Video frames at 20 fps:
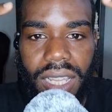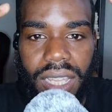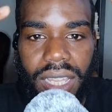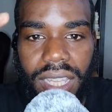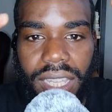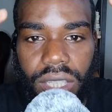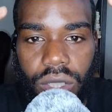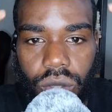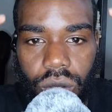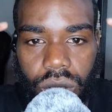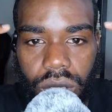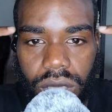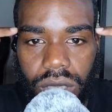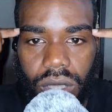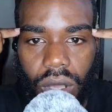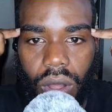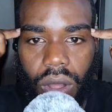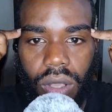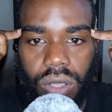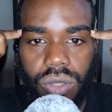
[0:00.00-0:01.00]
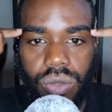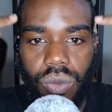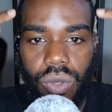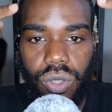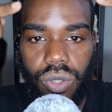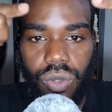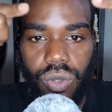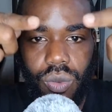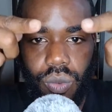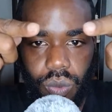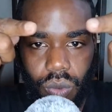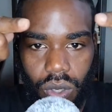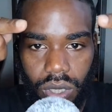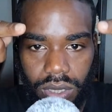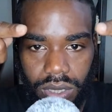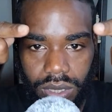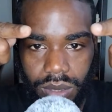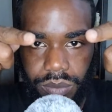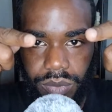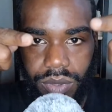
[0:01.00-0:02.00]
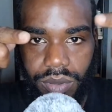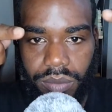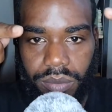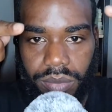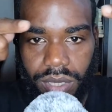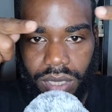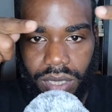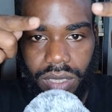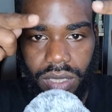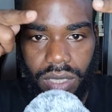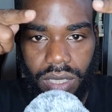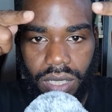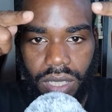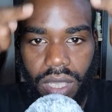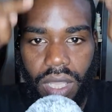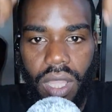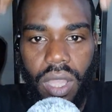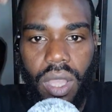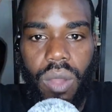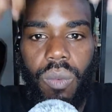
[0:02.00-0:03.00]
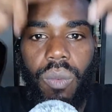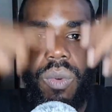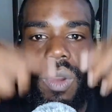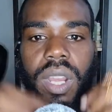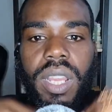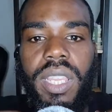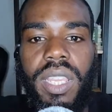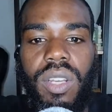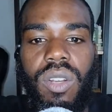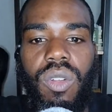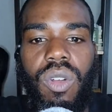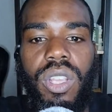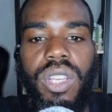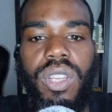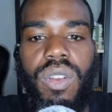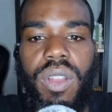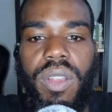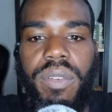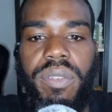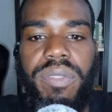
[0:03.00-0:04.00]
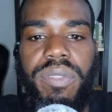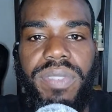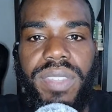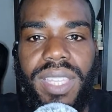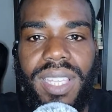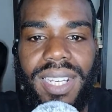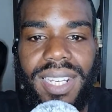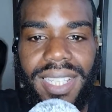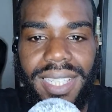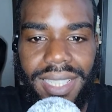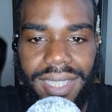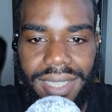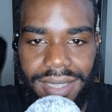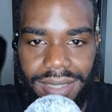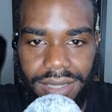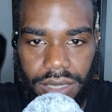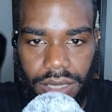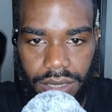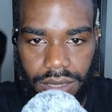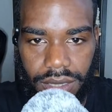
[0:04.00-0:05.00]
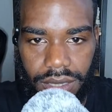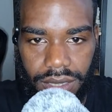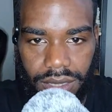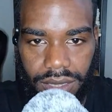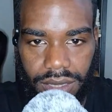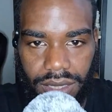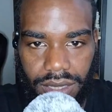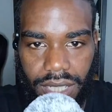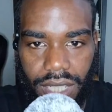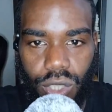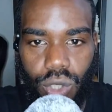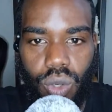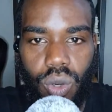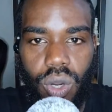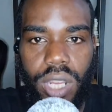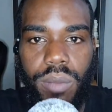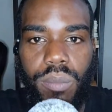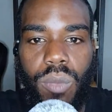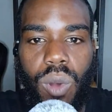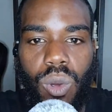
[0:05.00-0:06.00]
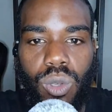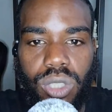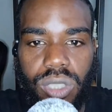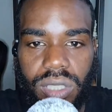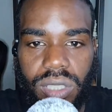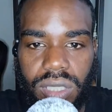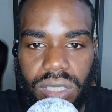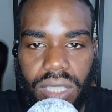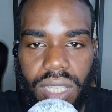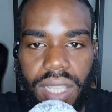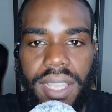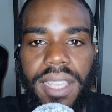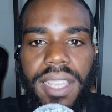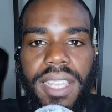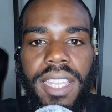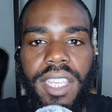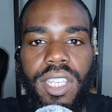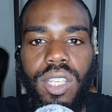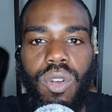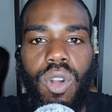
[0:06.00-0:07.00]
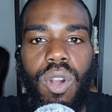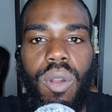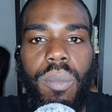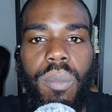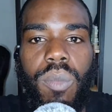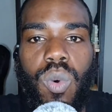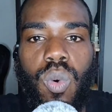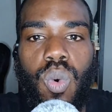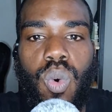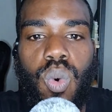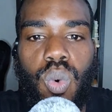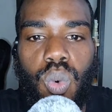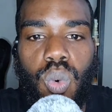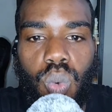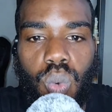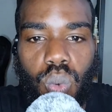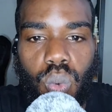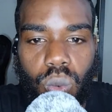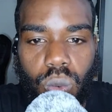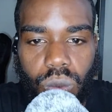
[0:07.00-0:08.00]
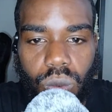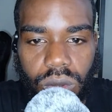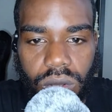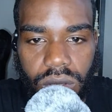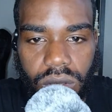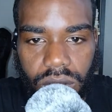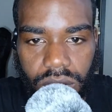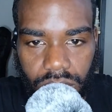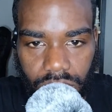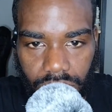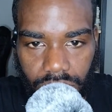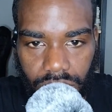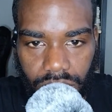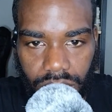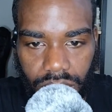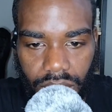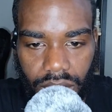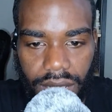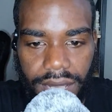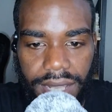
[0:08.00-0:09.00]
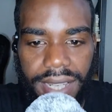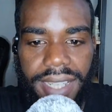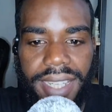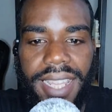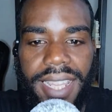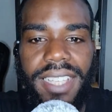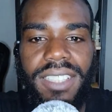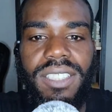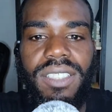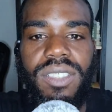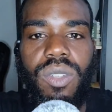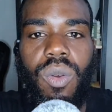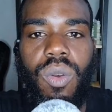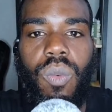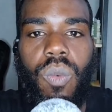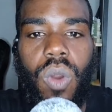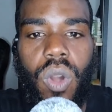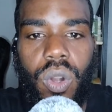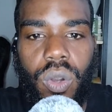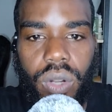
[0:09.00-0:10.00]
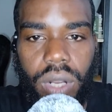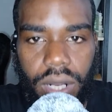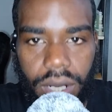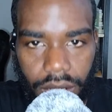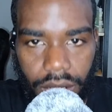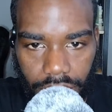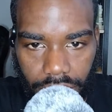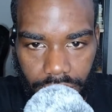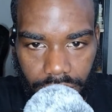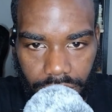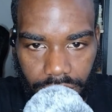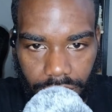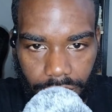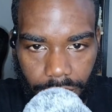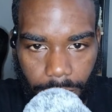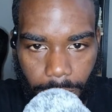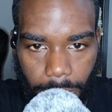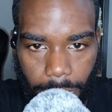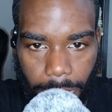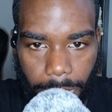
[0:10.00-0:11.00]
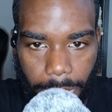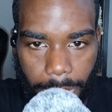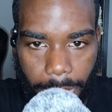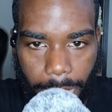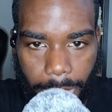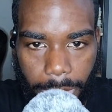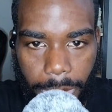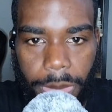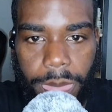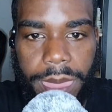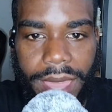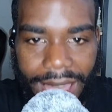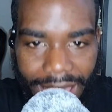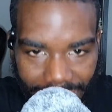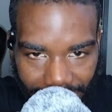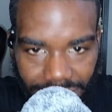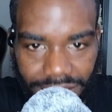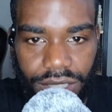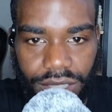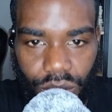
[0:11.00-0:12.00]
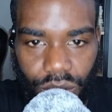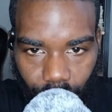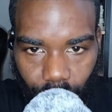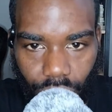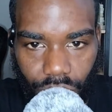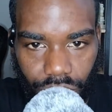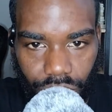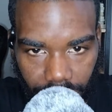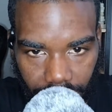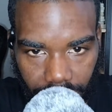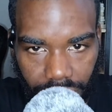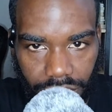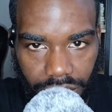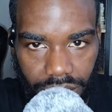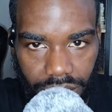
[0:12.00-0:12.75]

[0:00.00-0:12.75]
and your thoughts where you want them to be, working on your feelings and your emotions and your moods. That's the work. That's the work.